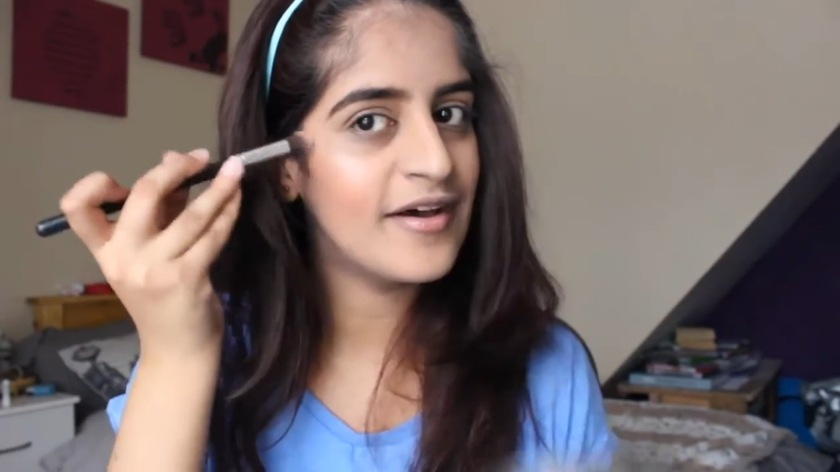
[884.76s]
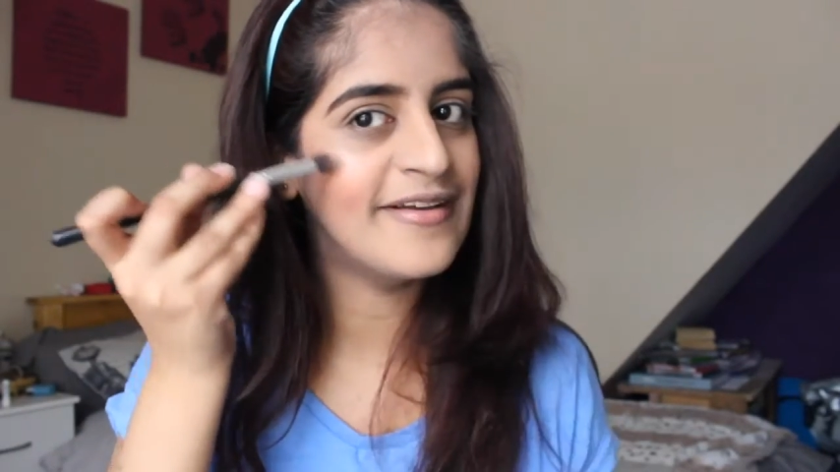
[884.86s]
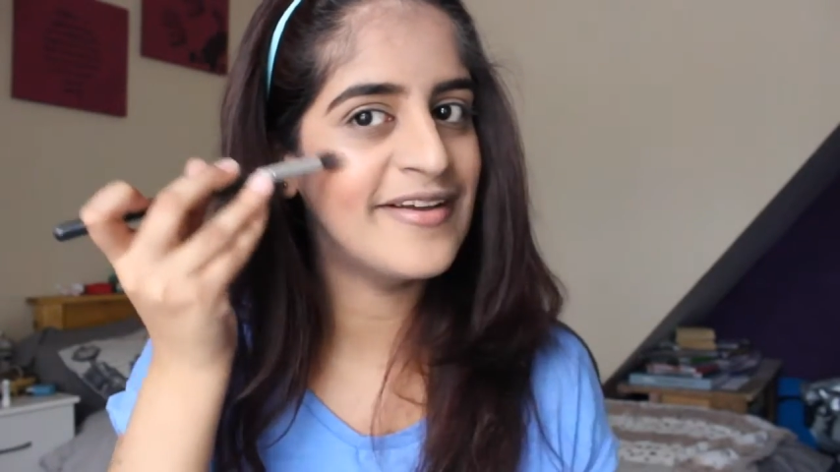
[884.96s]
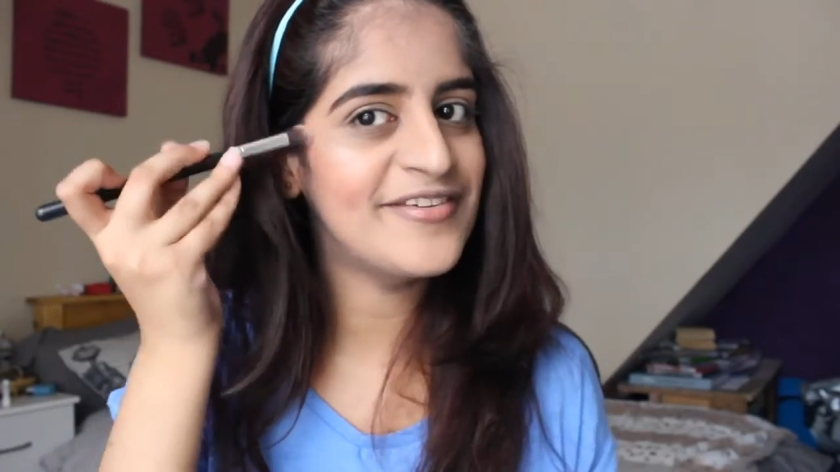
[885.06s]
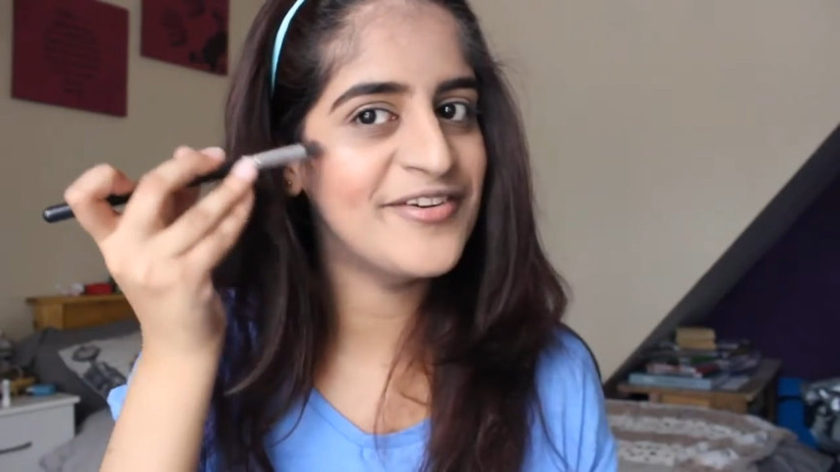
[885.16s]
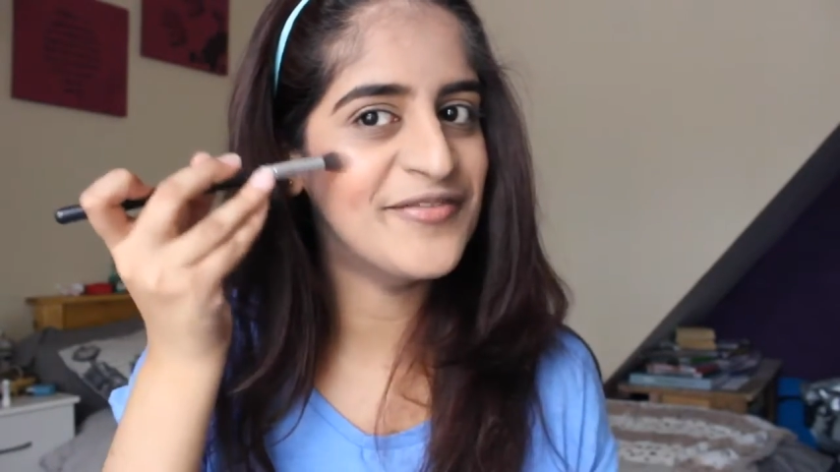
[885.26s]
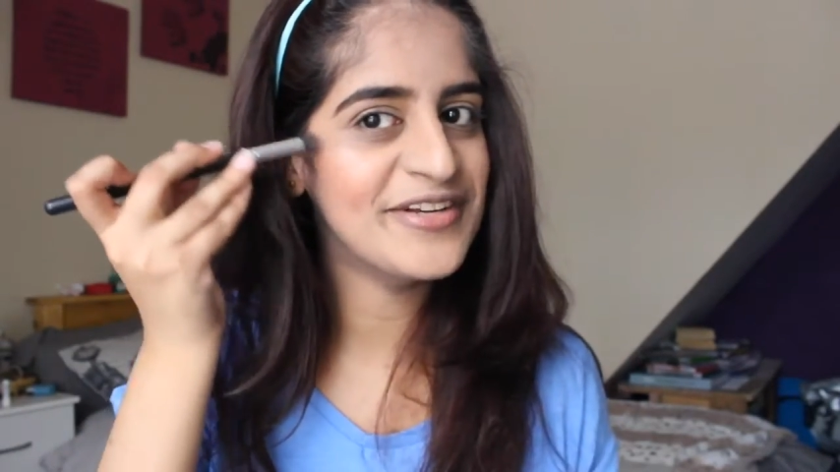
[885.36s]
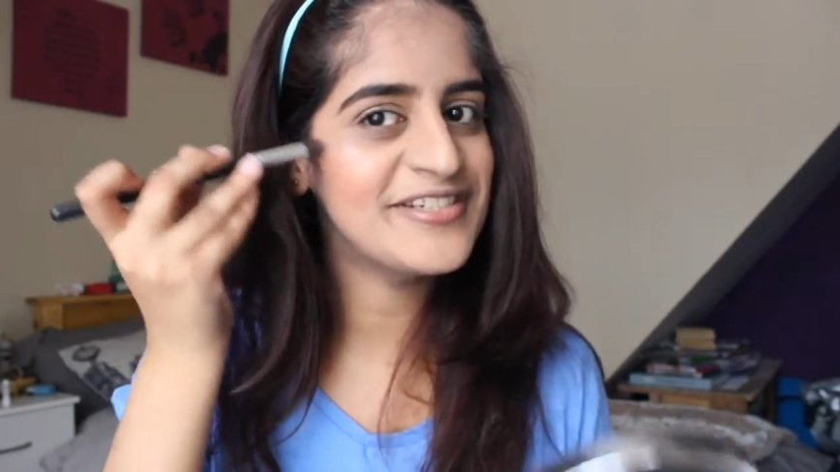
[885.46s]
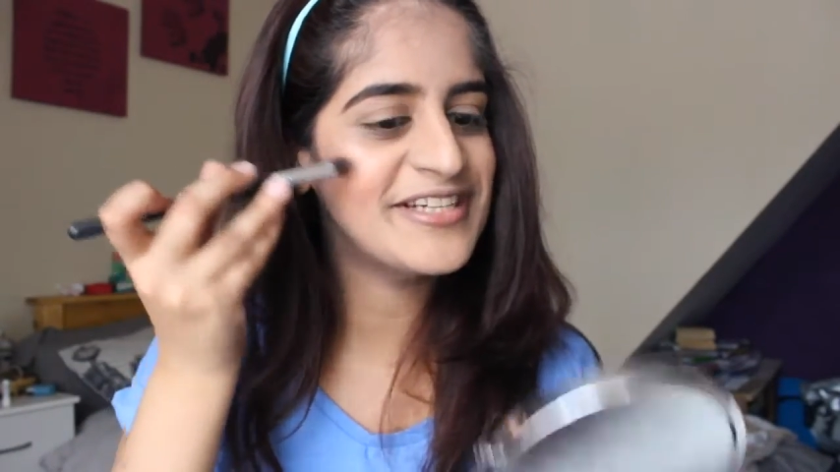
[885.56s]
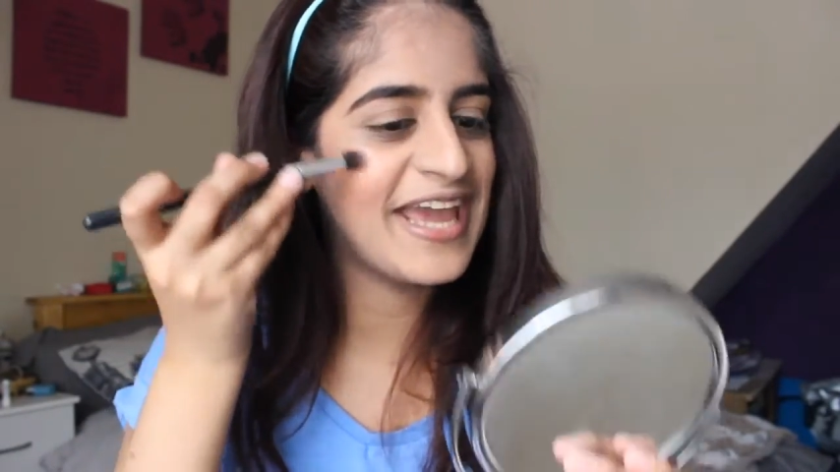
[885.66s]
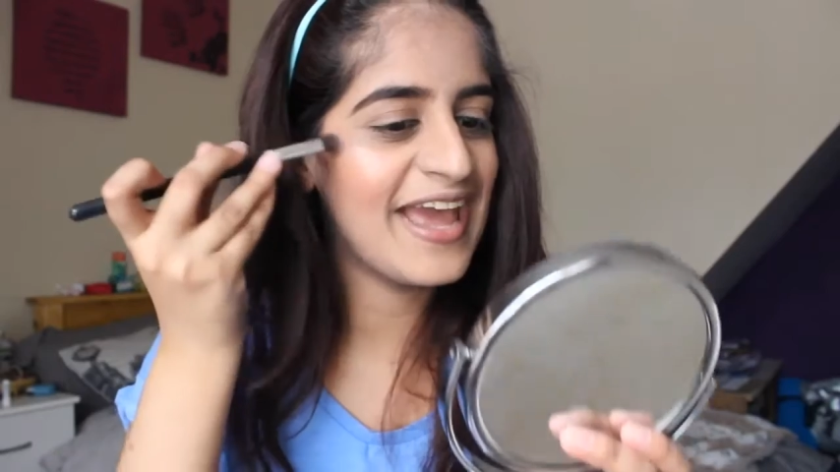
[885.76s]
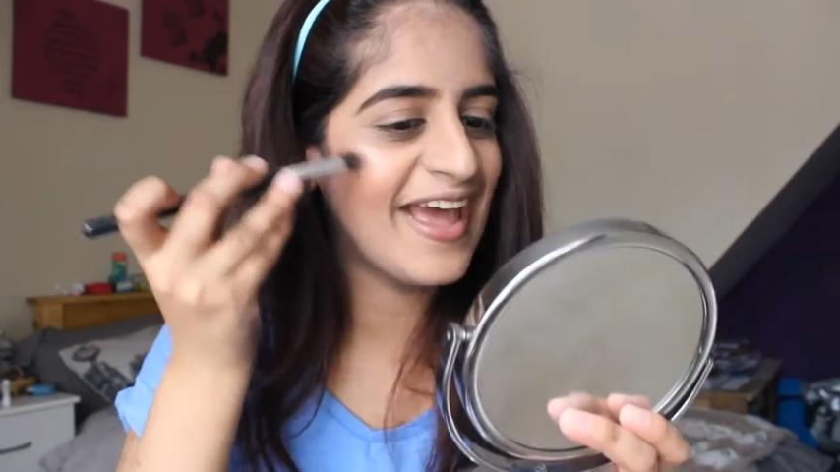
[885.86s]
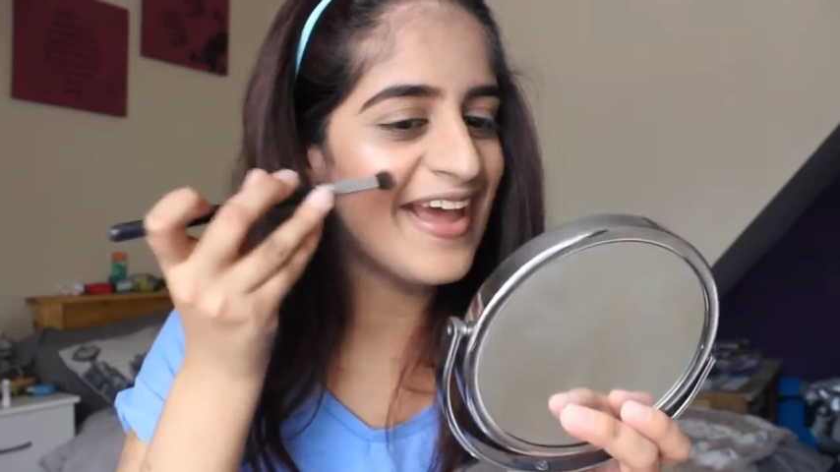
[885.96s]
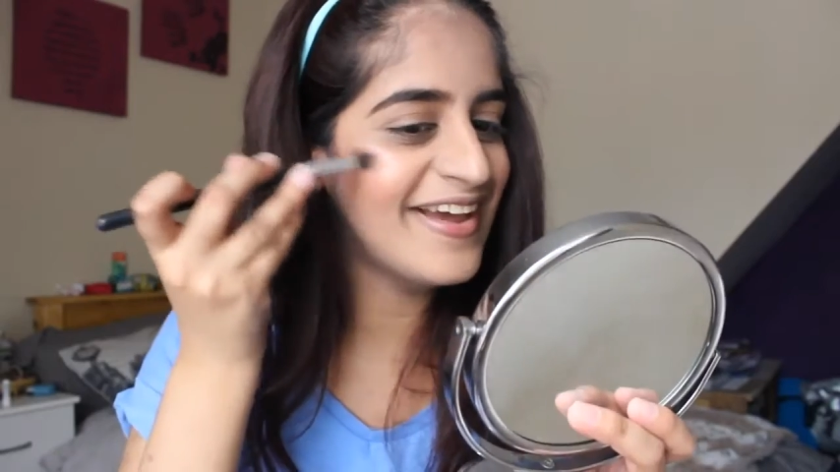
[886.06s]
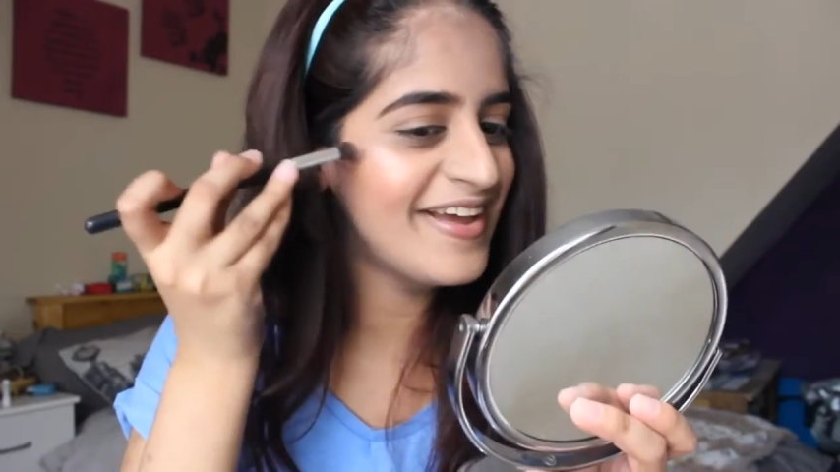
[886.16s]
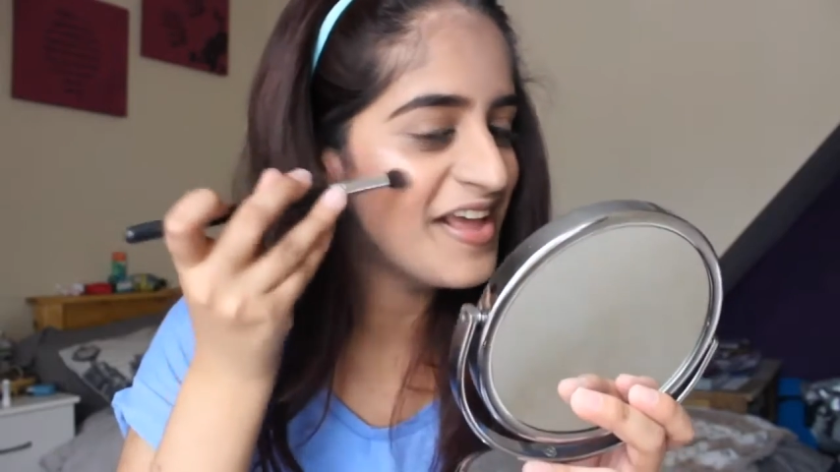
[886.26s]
highlight too much to care.